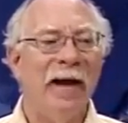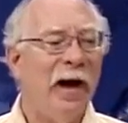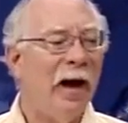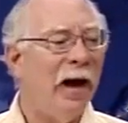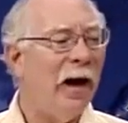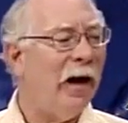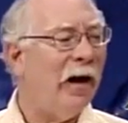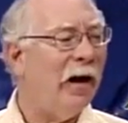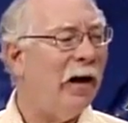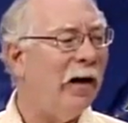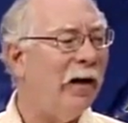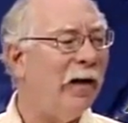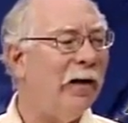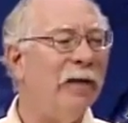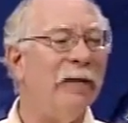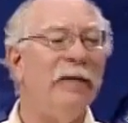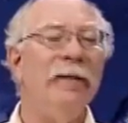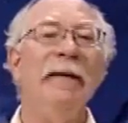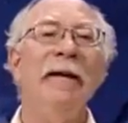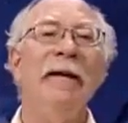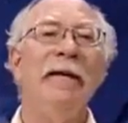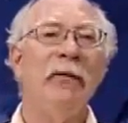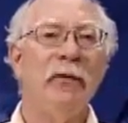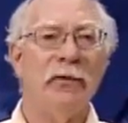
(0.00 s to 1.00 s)
Uh,
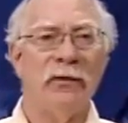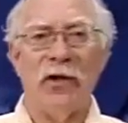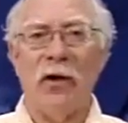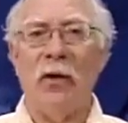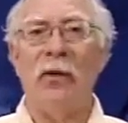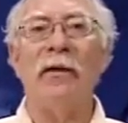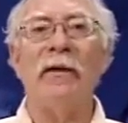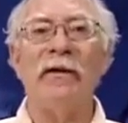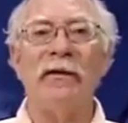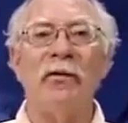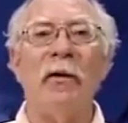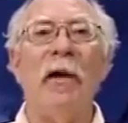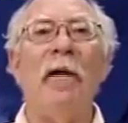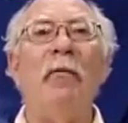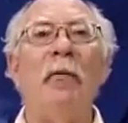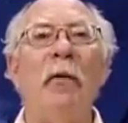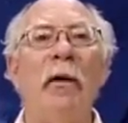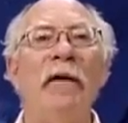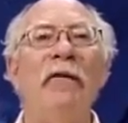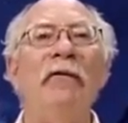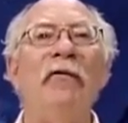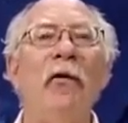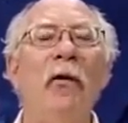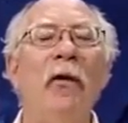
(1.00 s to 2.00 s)
total of
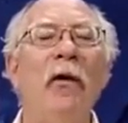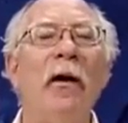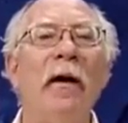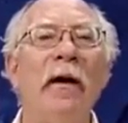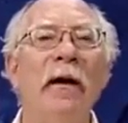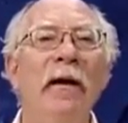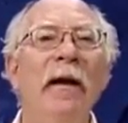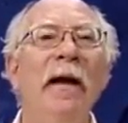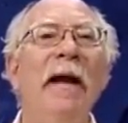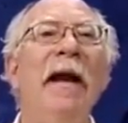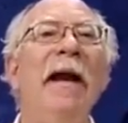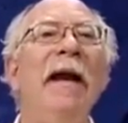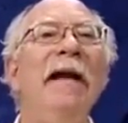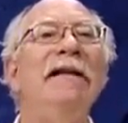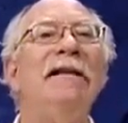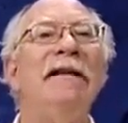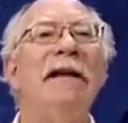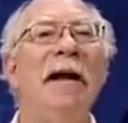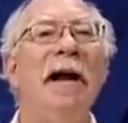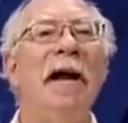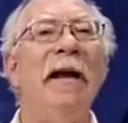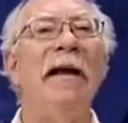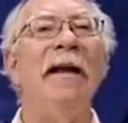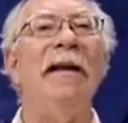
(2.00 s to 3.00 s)
12.4, he's
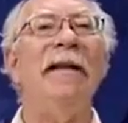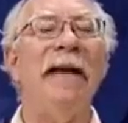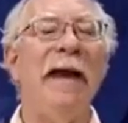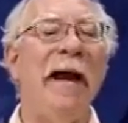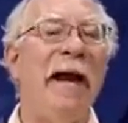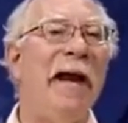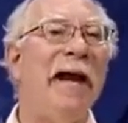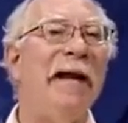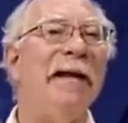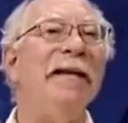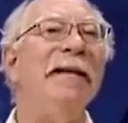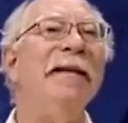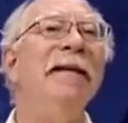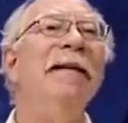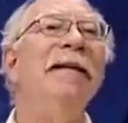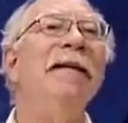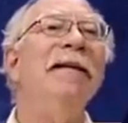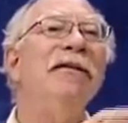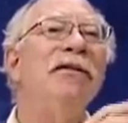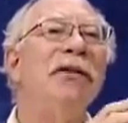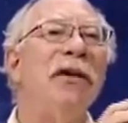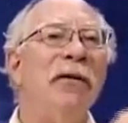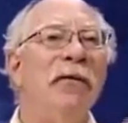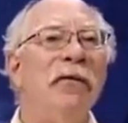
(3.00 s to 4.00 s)
cutting that
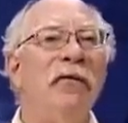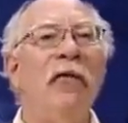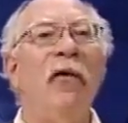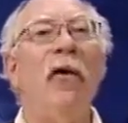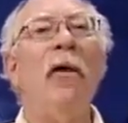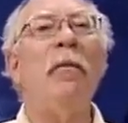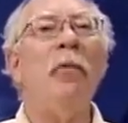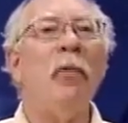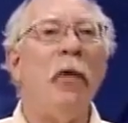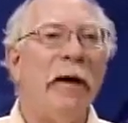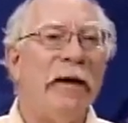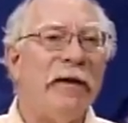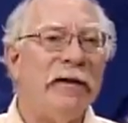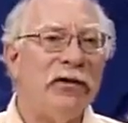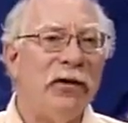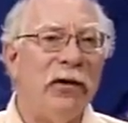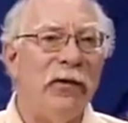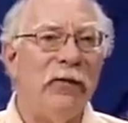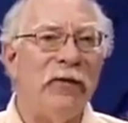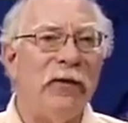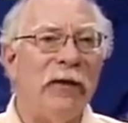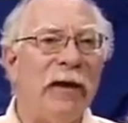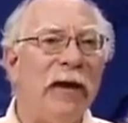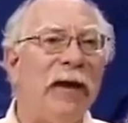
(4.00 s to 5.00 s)
to
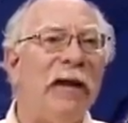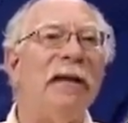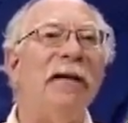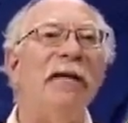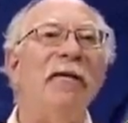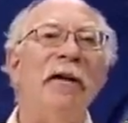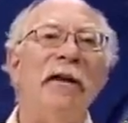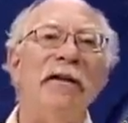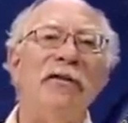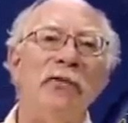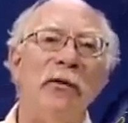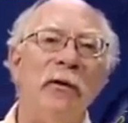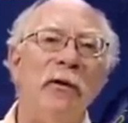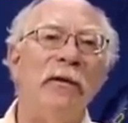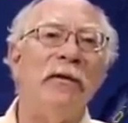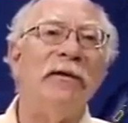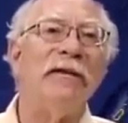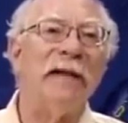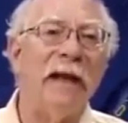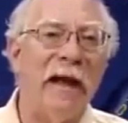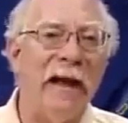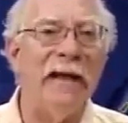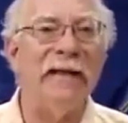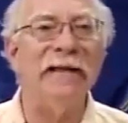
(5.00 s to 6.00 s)
4.2 for the
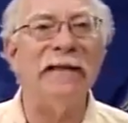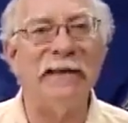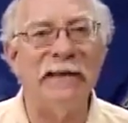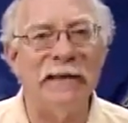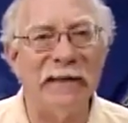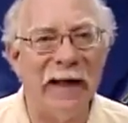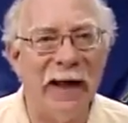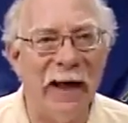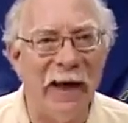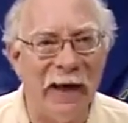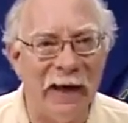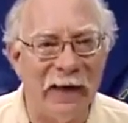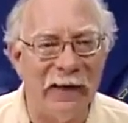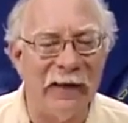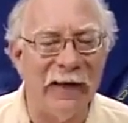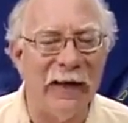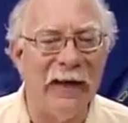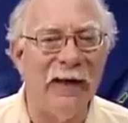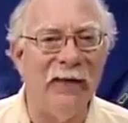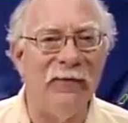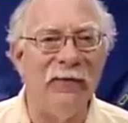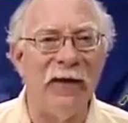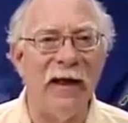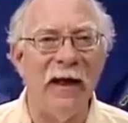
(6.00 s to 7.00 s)
individuals and, and
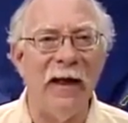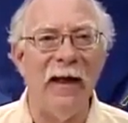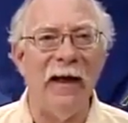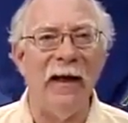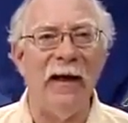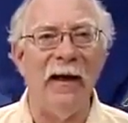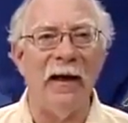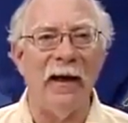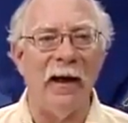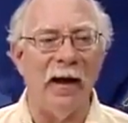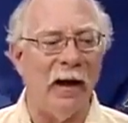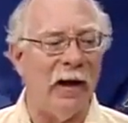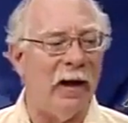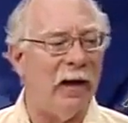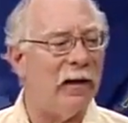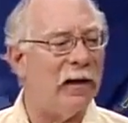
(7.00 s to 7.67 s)
leave the uh,